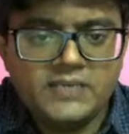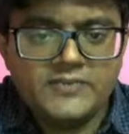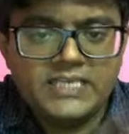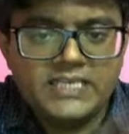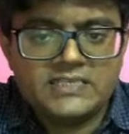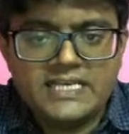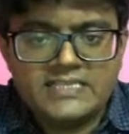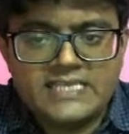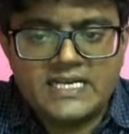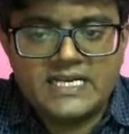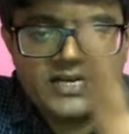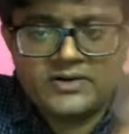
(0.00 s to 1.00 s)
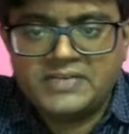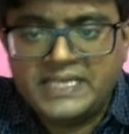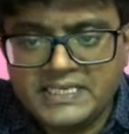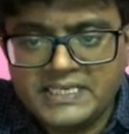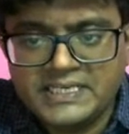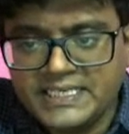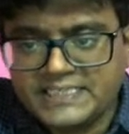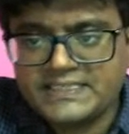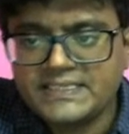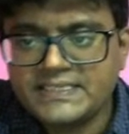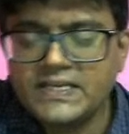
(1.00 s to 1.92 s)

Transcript: if it is less than or around 10 degrees,